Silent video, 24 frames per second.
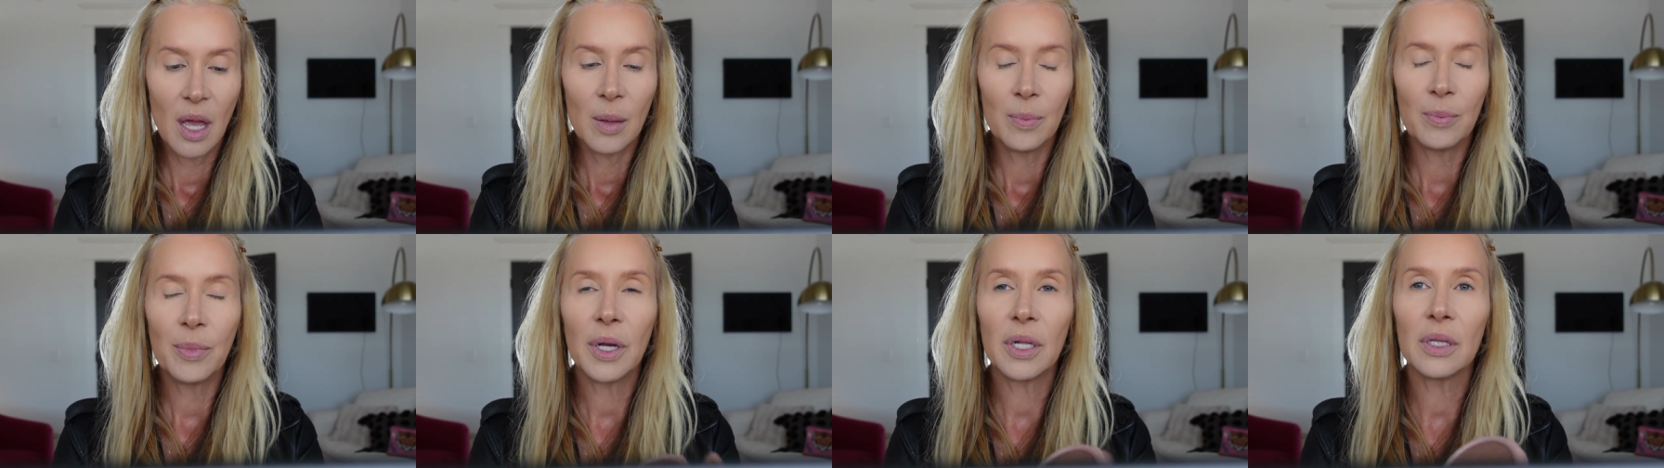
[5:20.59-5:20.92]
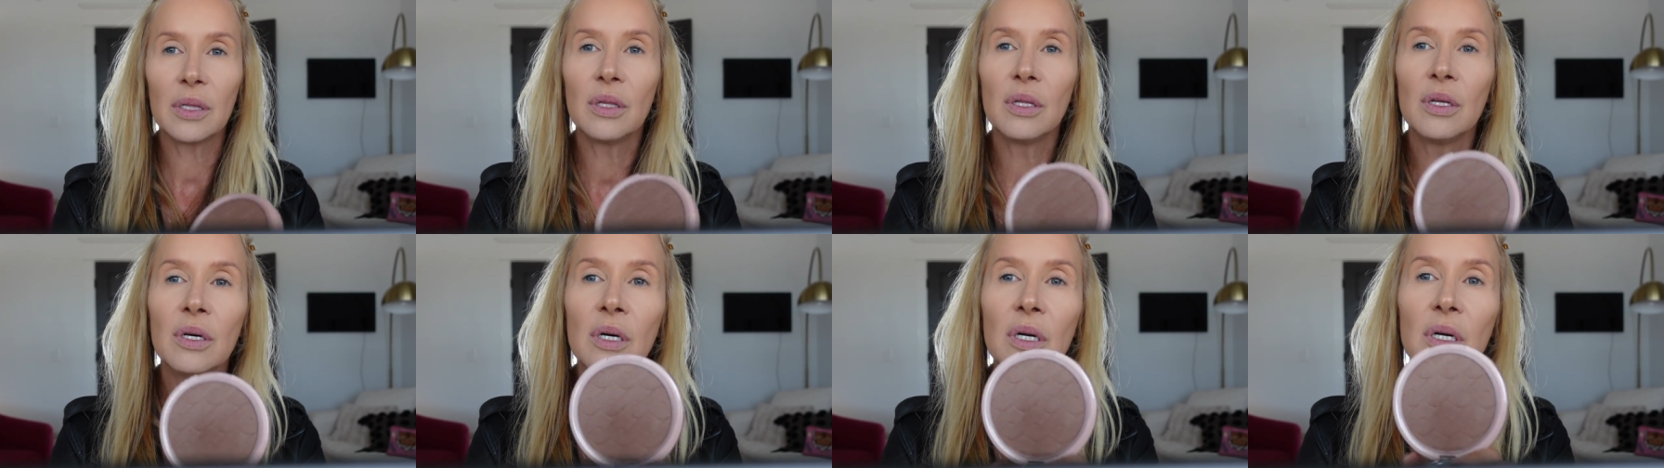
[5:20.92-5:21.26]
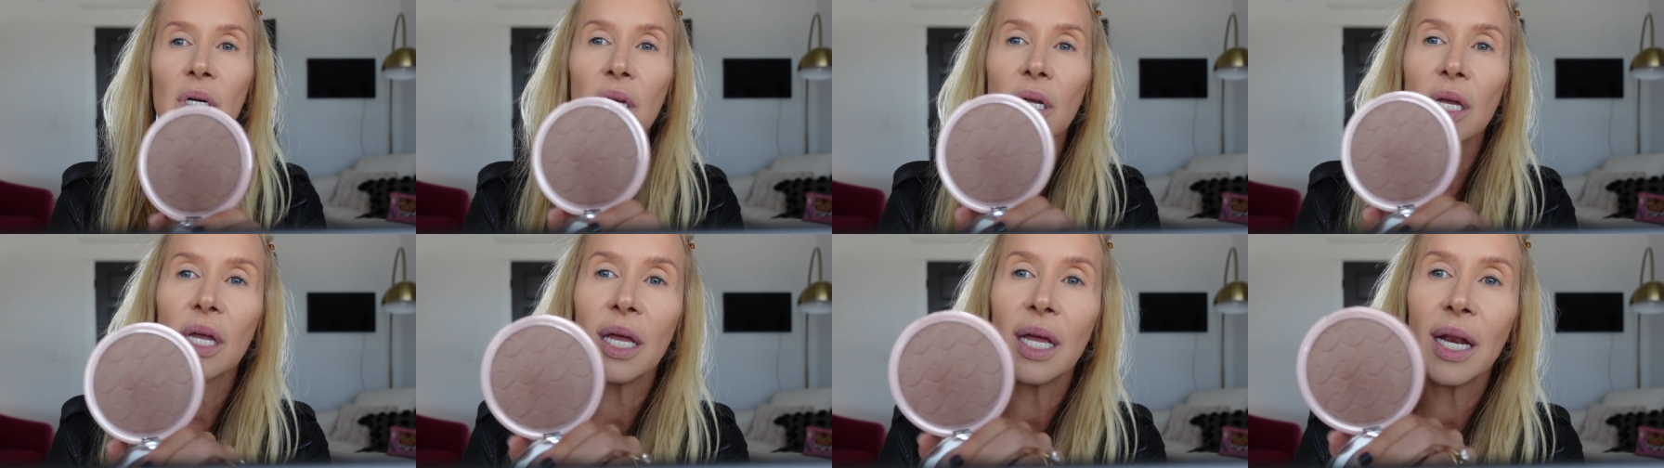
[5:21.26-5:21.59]
But
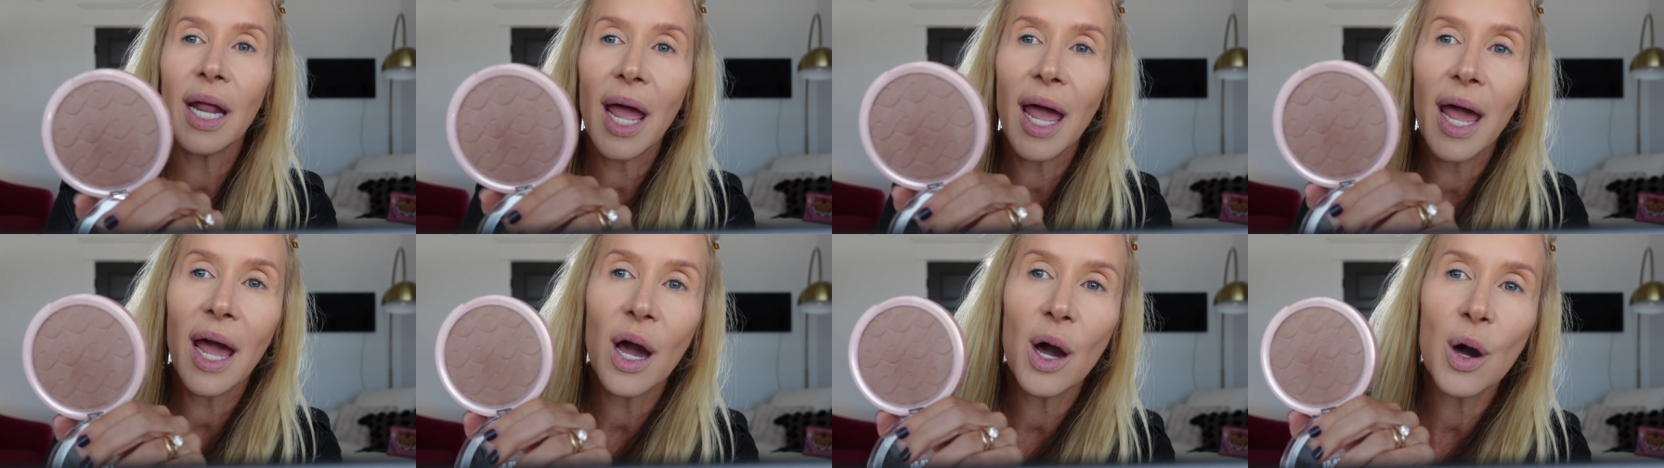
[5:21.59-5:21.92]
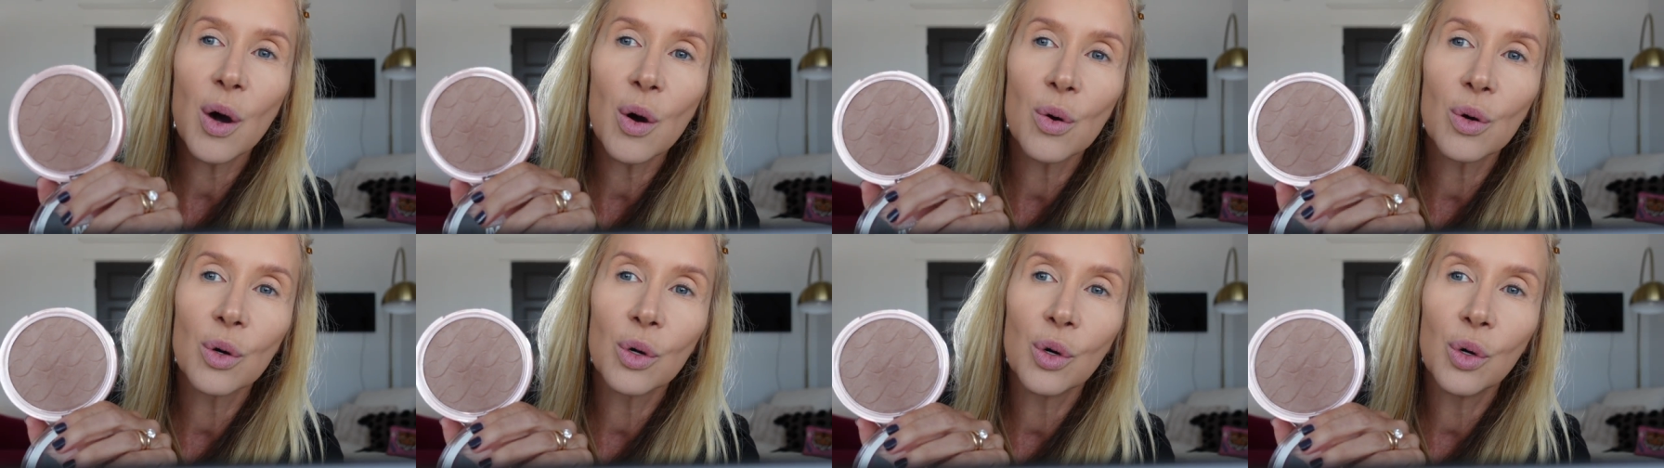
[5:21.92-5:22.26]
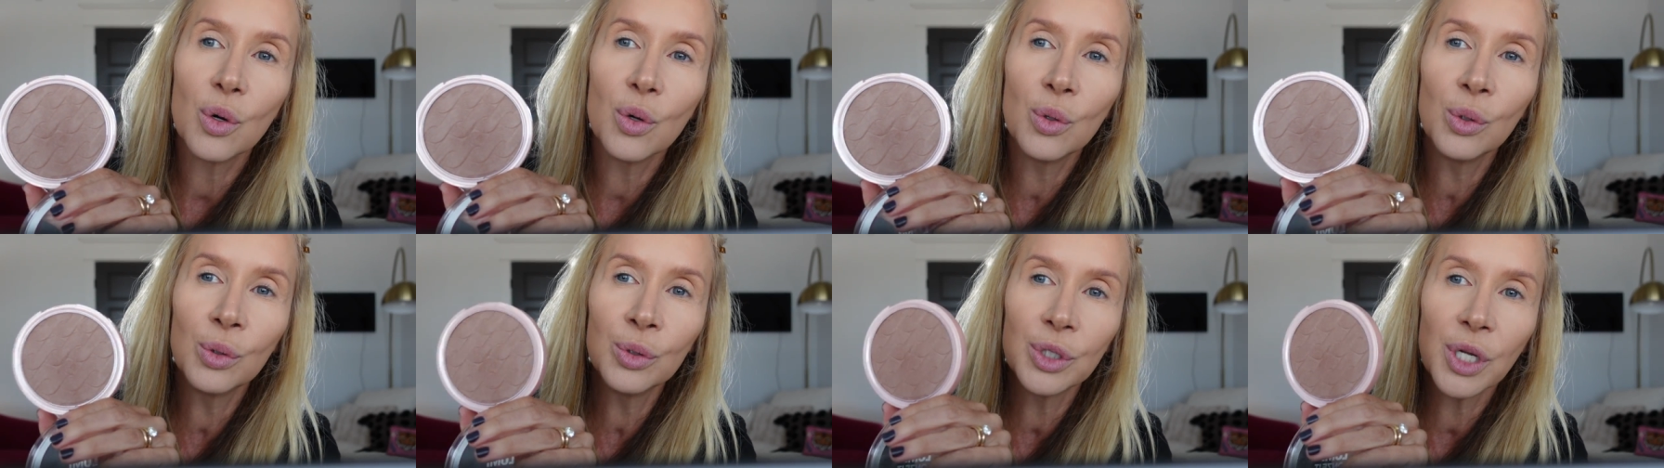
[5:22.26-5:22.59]
look at how
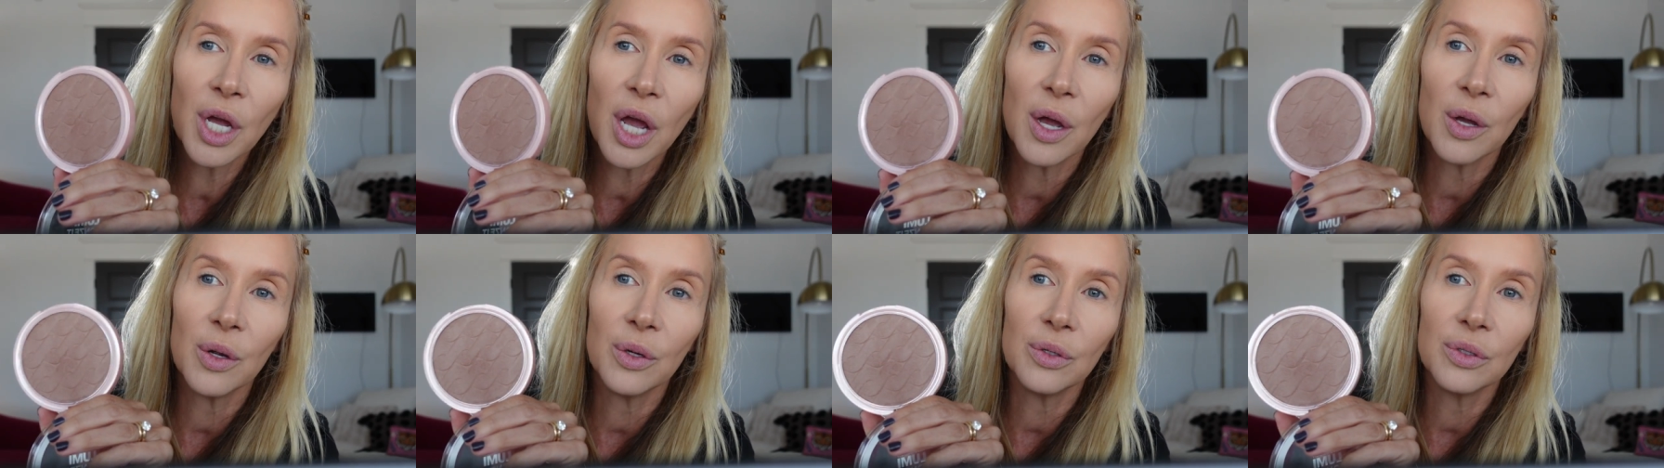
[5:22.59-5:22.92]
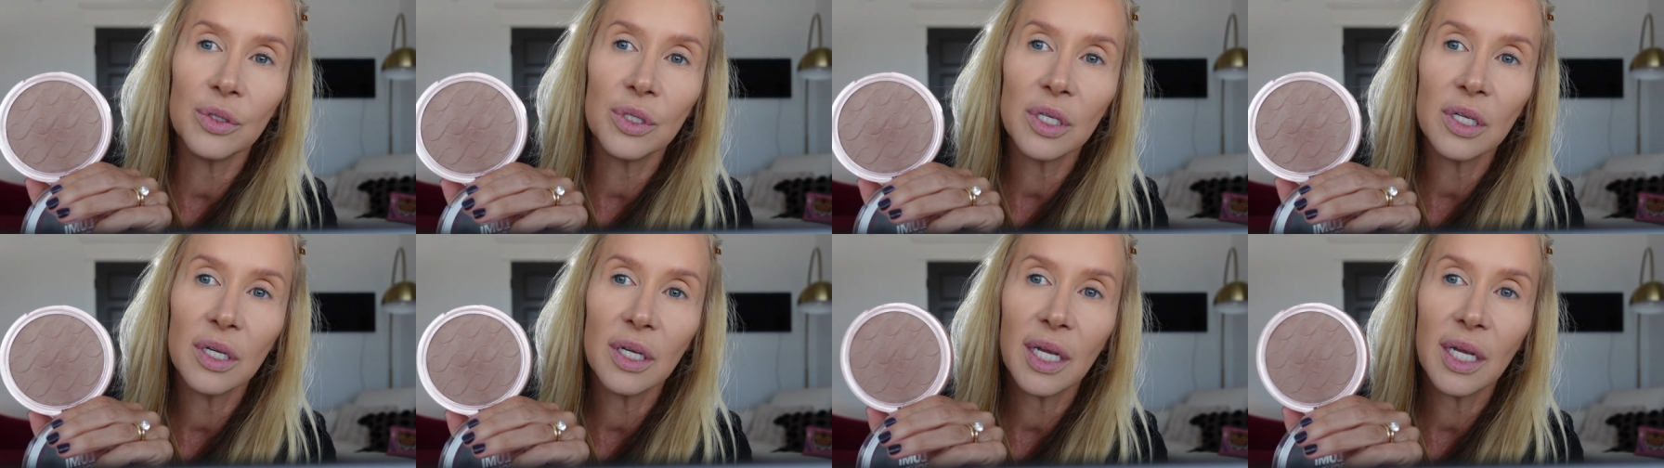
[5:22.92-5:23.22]
cool toned